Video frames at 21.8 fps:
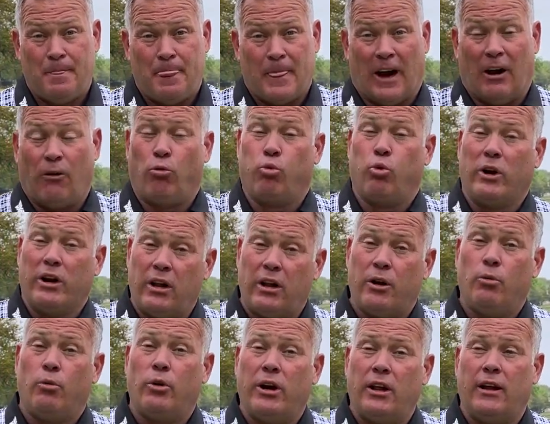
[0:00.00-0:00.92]
I really,
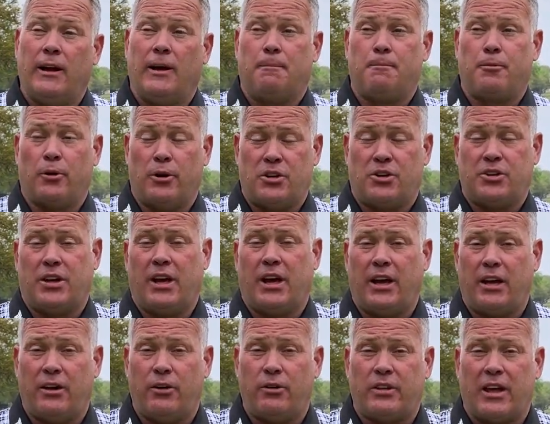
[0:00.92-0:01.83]
really
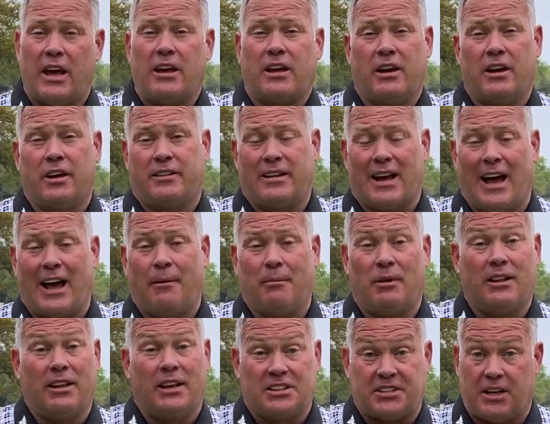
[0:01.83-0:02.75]
appreciate you taking the time
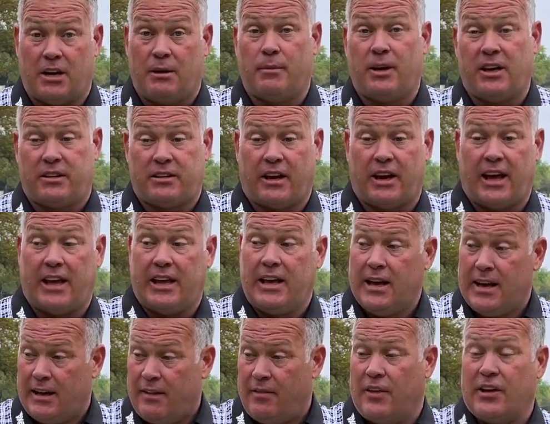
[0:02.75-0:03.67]
to listen to me today.
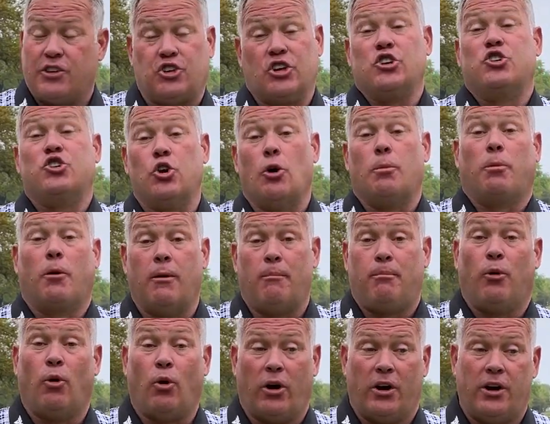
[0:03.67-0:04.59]
This is super
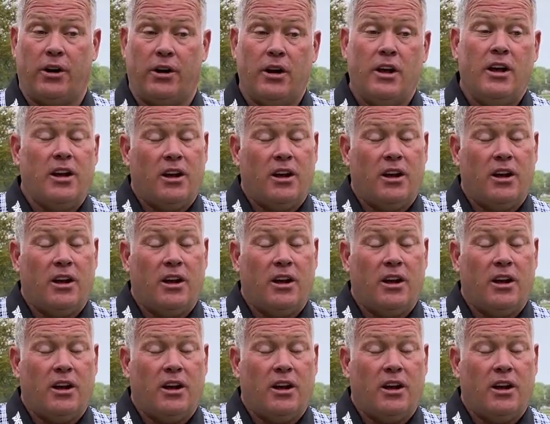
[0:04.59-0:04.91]
important.